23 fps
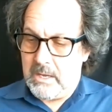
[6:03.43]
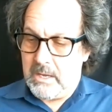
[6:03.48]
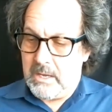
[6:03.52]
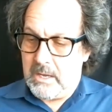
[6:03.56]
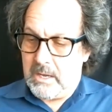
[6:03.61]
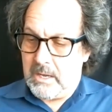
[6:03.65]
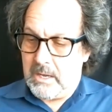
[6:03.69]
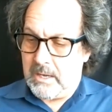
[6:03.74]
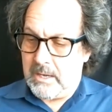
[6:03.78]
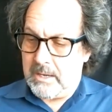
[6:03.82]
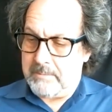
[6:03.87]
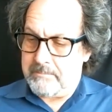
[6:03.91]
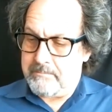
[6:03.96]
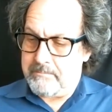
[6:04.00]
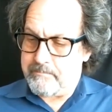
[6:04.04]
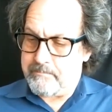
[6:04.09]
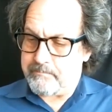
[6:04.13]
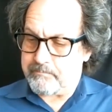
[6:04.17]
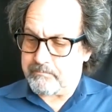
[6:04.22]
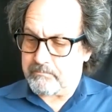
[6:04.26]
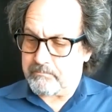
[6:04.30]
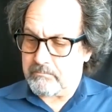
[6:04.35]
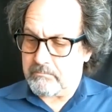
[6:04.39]
Um,
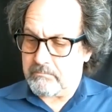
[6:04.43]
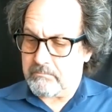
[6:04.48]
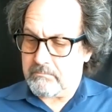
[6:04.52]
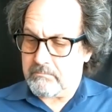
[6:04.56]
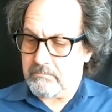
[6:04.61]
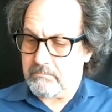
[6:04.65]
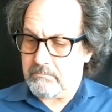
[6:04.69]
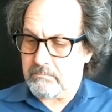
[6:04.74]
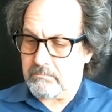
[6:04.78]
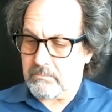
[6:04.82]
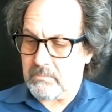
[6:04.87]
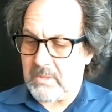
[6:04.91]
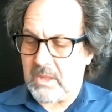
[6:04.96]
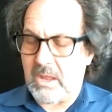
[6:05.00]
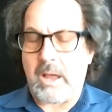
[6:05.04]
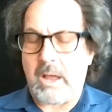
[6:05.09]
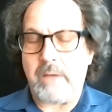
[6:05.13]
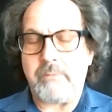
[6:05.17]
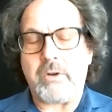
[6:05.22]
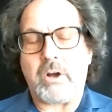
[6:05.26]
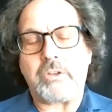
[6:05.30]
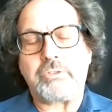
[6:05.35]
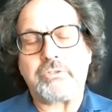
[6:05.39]

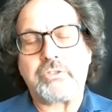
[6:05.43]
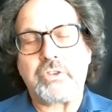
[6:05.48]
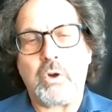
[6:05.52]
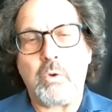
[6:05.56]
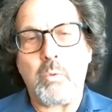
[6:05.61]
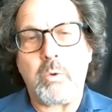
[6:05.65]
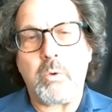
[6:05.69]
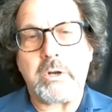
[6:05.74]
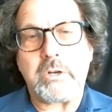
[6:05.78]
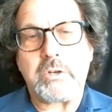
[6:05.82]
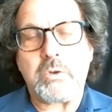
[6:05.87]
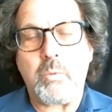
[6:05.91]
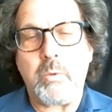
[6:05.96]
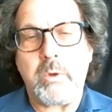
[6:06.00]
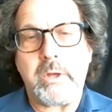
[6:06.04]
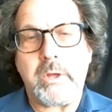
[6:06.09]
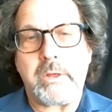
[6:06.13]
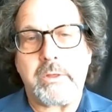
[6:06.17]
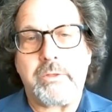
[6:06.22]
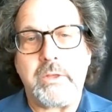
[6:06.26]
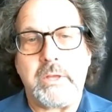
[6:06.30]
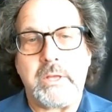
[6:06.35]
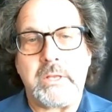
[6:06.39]
I've also worked
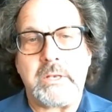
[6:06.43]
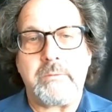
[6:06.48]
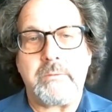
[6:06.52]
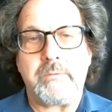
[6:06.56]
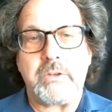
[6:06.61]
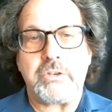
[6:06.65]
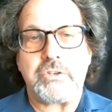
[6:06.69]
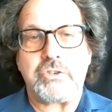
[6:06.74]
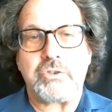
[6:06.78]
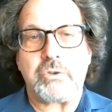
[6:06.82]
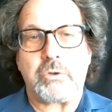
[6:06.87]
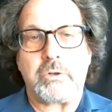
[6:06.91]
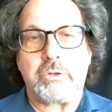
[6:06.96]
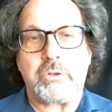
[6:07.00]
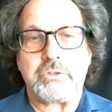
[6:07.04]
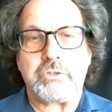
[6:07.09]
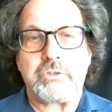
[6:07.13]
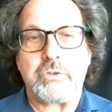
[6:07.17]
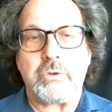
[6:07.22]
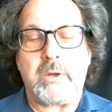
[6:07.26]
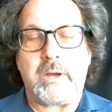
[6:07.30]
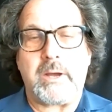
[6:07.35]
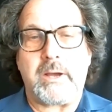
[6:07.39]
with
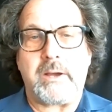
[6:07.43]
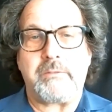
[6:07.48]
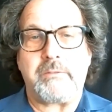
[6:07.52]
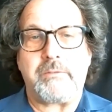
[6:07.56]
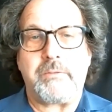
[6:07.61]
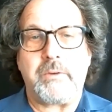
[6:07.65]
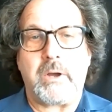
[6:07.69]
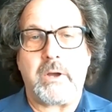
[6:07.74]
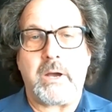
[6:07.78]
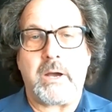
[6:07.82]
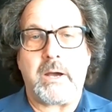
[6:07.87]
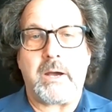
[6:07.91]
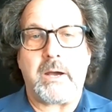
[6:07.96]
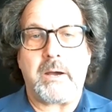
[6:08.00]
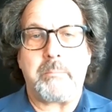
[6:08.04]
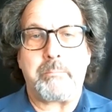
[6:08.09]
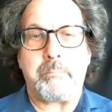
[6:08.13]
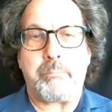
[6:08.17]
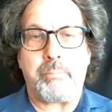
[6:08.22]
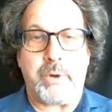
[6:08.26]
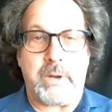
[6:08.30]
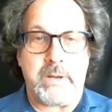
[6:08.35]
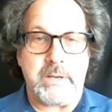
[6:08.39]
individuals who have uh,
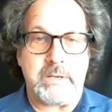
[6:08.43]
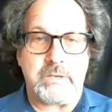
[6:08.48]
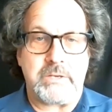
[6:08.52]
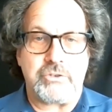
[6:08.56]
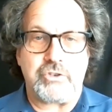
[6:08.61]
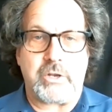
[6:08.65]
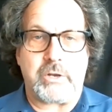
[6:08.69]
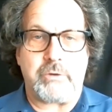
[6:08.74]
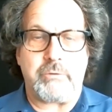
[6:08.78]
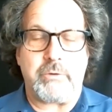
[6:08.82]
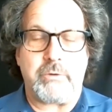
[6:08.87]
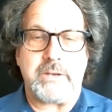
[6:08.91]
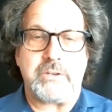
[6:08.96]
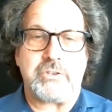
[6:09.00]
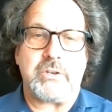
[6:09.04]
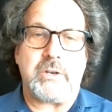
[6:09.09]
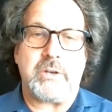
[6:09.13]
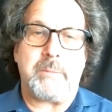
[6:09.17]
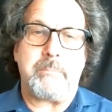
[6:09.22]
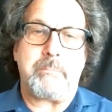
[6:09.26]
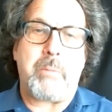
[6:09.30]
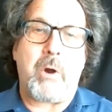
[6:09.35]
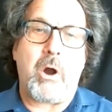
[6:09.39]
brain degeneration
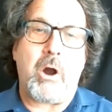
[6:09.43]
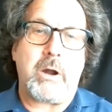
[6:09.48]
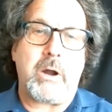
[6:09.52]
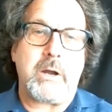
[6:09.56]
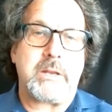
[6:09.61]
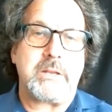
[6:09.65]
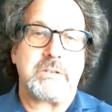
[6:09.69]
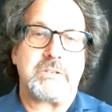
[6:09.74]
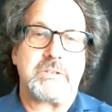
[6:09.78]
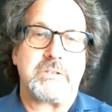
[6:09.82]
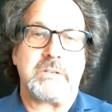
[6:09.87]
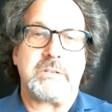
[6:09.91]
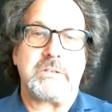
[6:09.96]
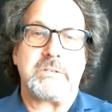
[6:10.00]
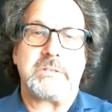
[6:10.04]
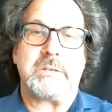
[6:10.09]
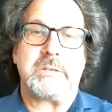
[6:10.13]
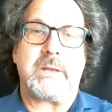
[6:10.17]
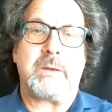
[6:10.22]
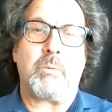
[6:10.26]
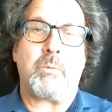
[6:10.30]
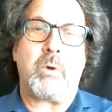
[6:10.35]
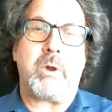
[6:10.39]
and Parkinson's,
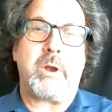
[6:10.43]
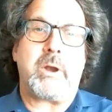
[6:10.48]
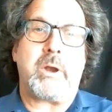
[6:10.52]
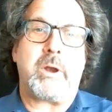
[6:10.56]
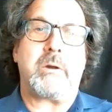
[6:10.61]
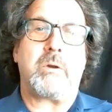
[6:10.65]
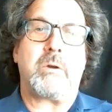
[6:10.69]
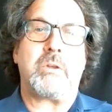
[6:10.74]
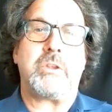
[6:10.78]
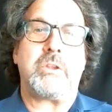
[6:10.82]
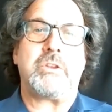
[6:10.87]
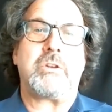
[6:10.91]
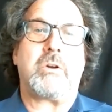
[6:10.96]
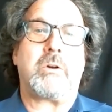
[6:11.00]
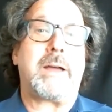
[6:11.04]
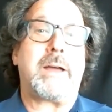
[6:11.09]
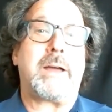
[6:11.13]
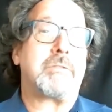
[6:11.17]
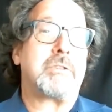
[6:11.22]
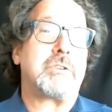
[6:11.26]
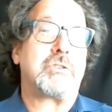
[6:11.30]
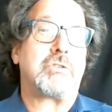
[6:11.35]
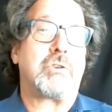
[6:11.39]
where you don't
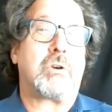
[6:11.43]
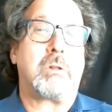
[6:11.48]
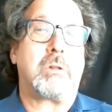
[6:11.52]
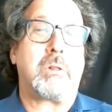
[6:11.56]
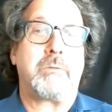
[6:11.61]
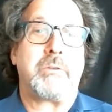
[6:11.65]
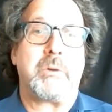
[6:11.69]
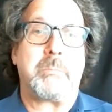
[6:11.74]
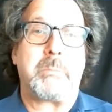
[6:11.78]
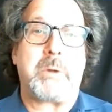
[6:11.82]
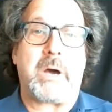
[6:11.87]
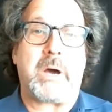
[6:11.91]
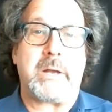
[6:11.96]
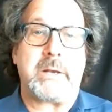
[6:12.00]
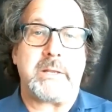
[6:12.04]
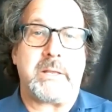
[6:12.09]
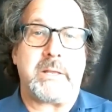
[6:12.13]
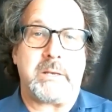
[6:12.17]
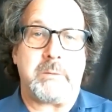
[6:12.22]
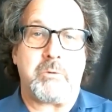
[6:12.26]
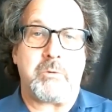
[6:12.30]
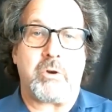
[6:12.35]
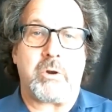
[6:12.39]
have control over your body
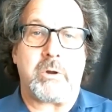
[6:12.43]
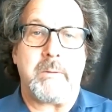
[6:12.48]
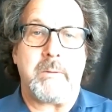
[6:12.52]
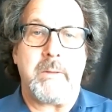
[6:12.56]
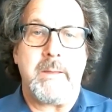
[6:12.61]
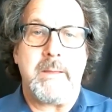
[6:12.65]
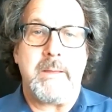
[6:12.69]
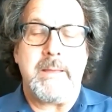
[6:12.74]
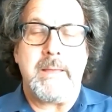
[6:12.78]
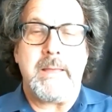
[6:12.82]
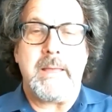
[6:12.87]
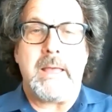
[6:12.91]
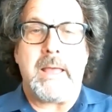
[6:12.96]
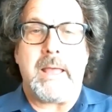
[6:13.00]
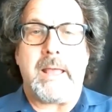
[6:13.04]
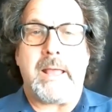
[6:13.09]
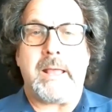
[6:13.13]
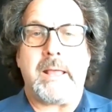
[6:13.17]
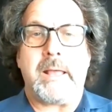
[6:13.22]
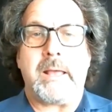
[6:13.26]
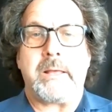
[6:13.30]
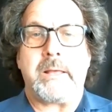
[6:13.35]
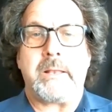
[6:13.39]
anymore.
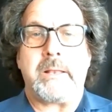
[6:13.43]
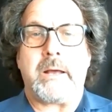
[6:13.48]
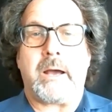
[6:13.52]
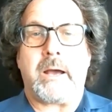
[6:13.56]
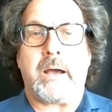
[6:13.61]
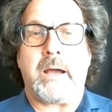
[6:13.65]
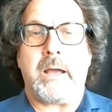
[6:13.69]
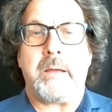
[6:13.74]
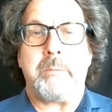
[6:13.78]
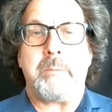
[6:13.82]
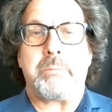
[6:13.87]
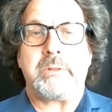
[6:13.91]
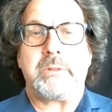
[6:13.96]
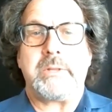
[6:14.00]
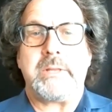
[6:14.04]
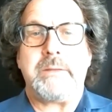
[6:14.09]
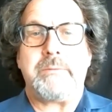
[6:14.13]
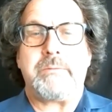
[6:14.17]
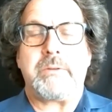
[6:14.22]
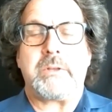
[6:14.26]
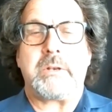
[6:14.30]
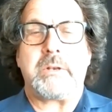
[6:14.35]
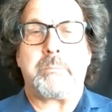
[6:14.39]
And I
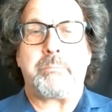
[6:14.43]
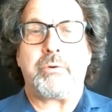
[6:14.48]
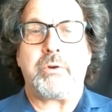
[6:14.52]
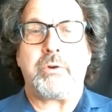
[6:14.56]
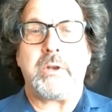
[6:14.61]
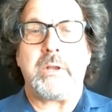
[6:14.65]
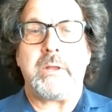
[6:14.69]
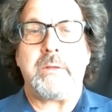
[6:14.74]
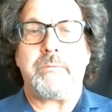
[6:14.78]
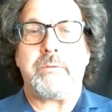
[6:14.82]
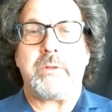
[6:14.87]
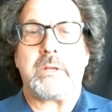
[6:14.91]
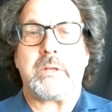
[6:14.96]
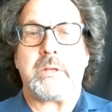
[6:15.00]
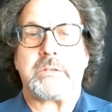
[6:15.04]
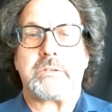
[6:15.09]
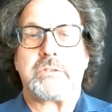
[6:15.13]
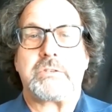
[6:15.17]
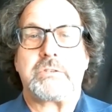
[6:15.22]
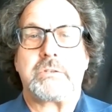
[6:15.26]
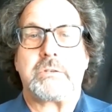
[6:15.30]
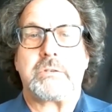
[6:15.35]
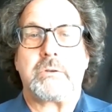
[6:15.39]
believe in a
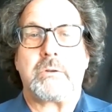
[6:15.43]
previous